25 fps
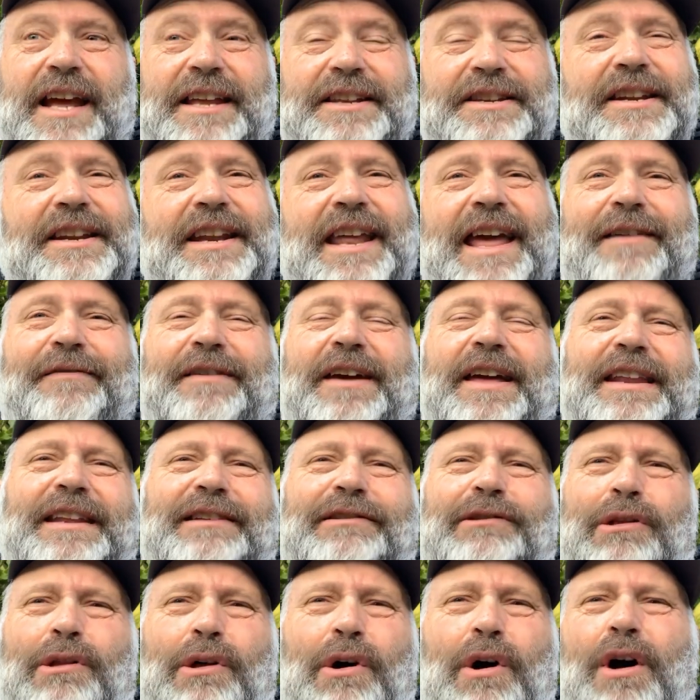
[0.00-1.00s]
I didn't have any
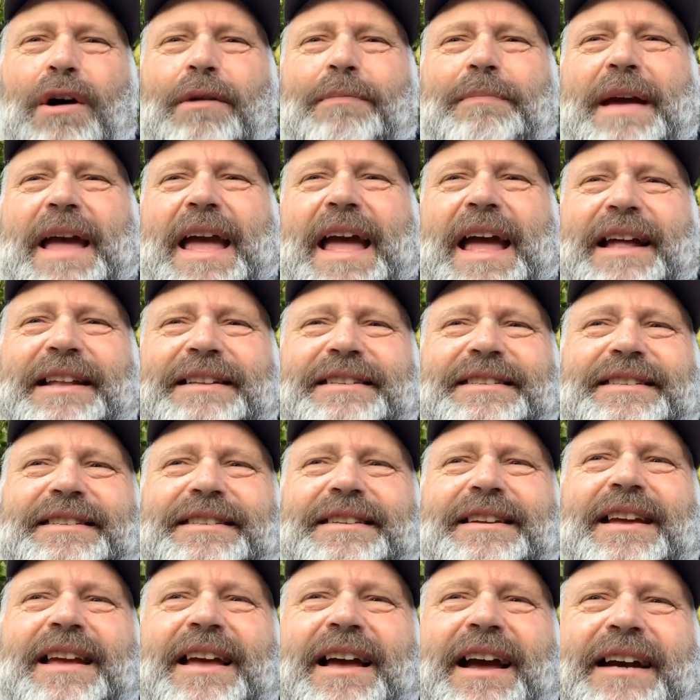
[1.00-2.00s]
long pants.